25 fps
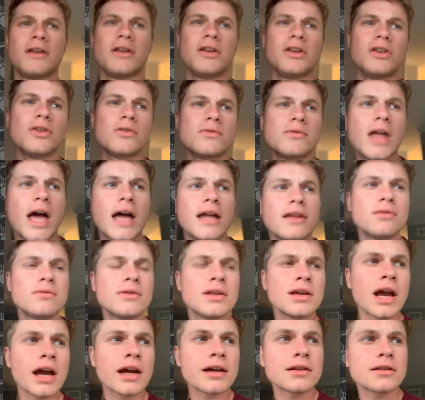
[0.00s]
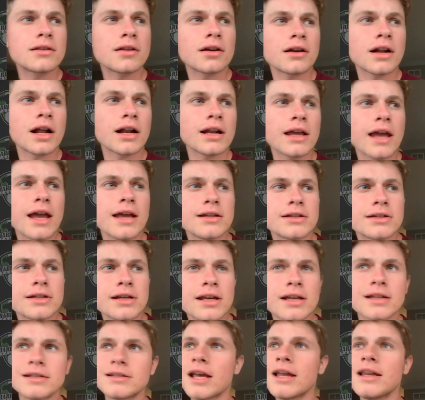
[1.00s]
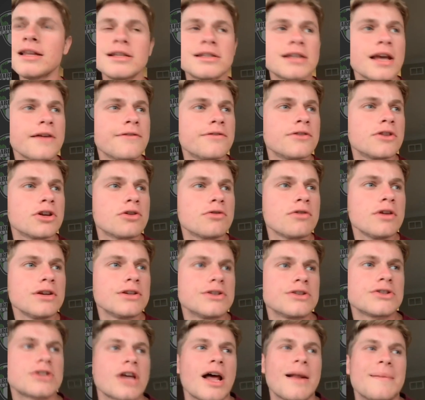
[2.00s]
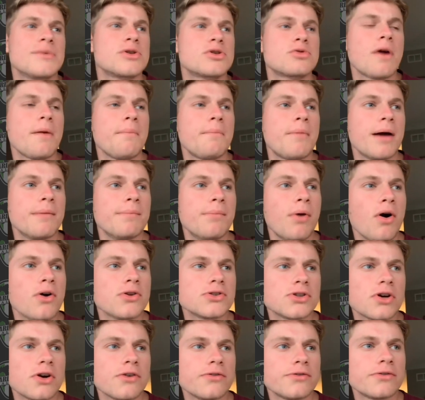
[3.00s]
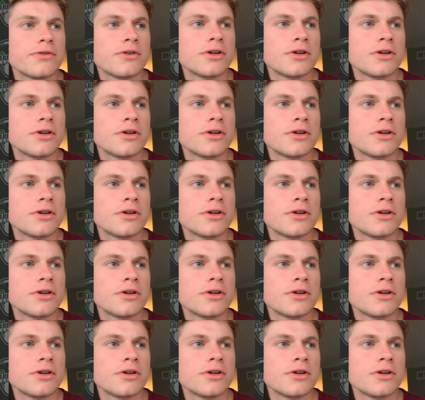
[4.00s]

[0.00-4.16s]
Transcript: Yo, Dad, you think I could turn on the AC? It's 87 degrees inside. I'm sweating my balls off.